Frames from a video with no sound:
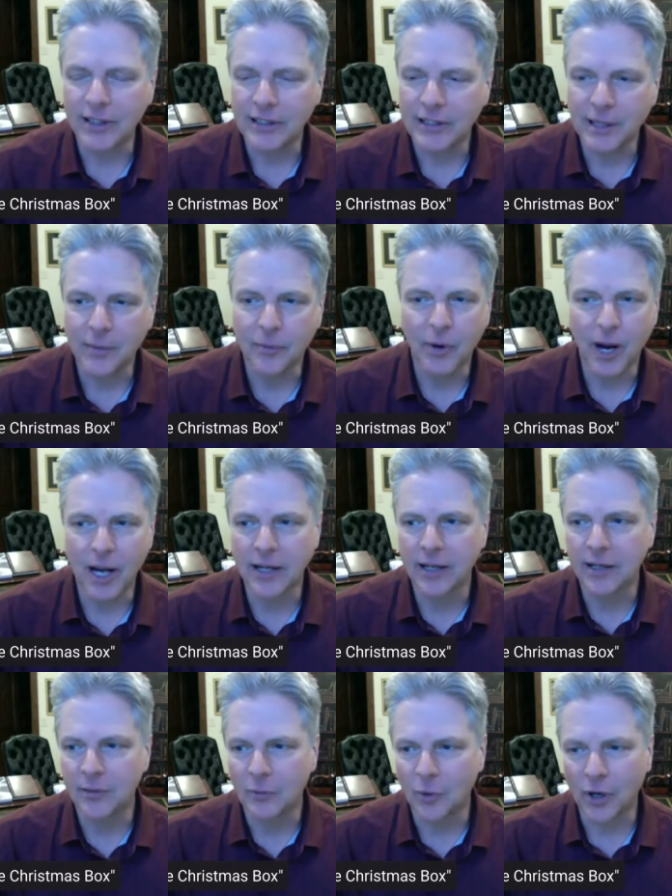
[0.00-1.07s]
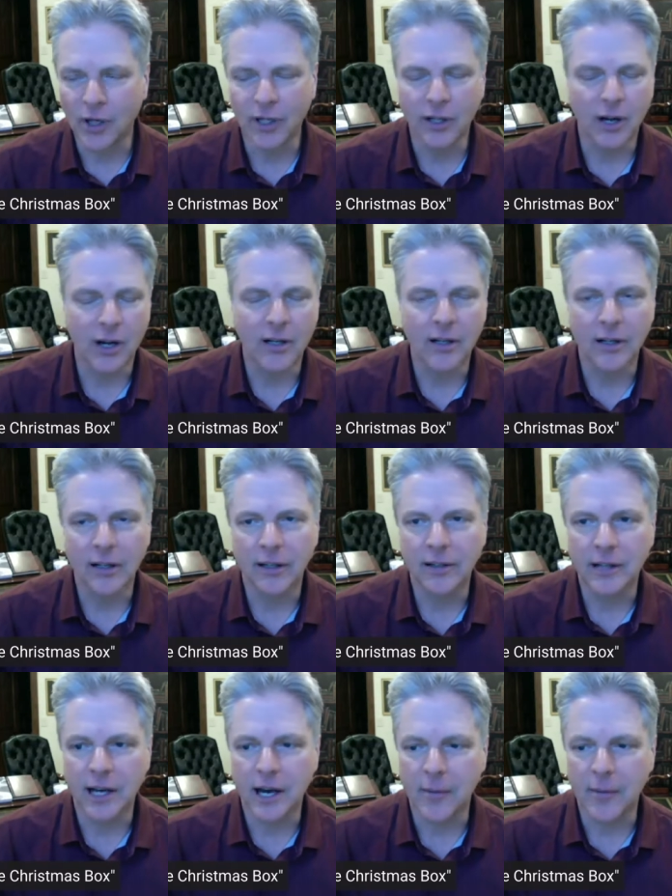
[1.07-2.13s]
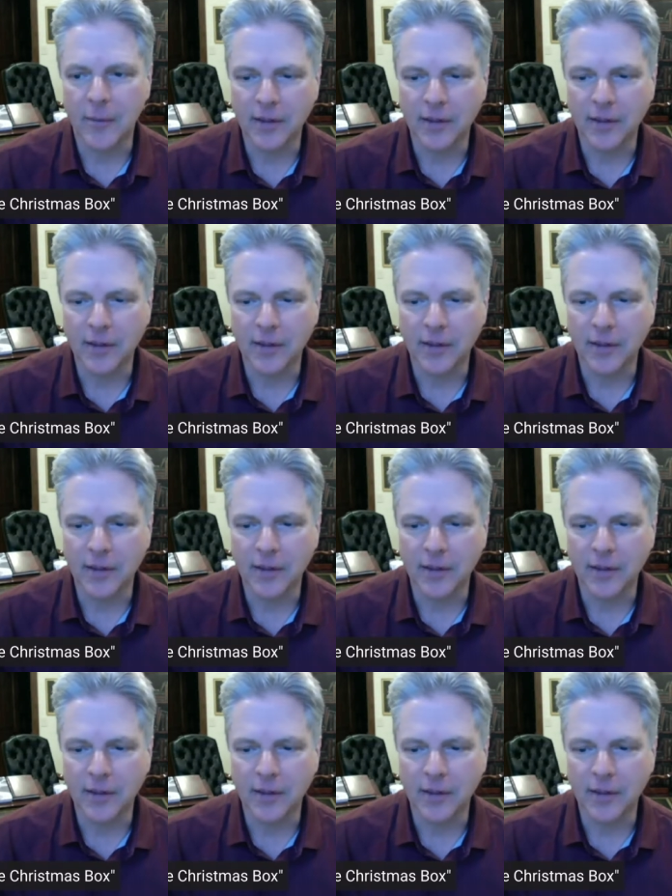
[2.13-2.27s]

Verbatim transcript: I just kept writing and working on it, and um,